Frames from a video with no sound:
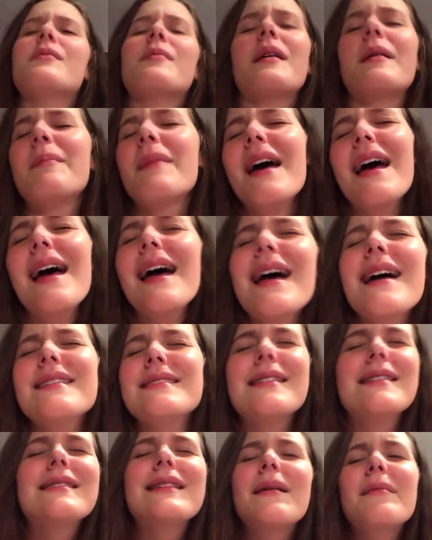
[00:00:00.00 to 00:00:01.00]
We'll get
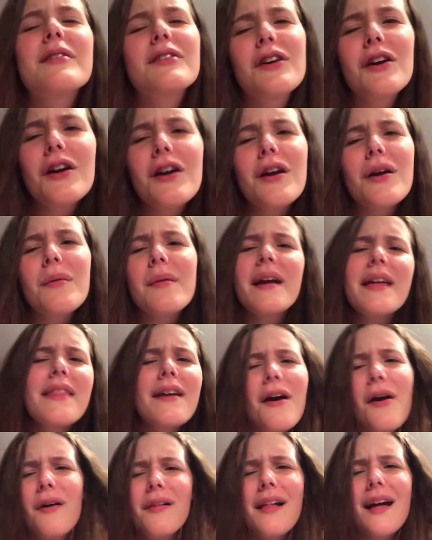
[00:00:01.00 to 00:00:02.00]
past this. I'm a girl with
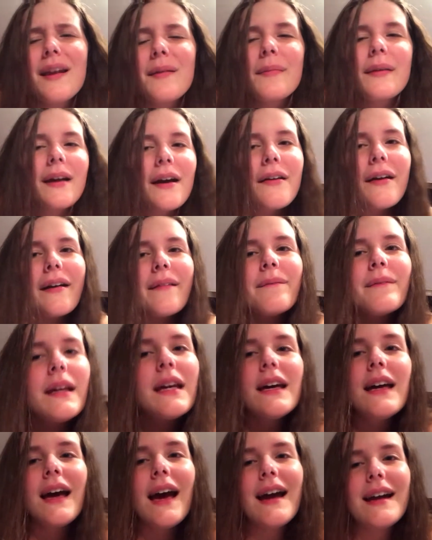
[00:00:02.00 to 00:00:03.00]
a whole lot of... Okay,
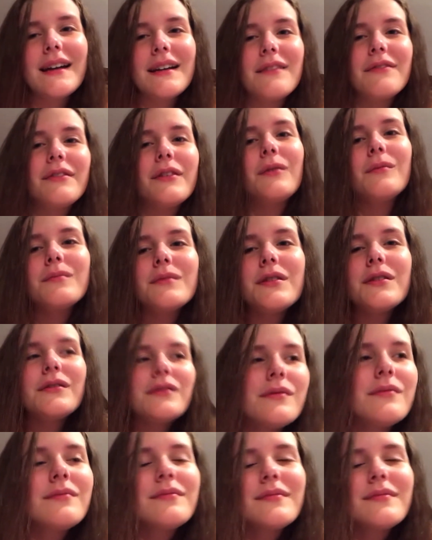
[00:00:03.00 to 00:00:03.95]
I gotta film too.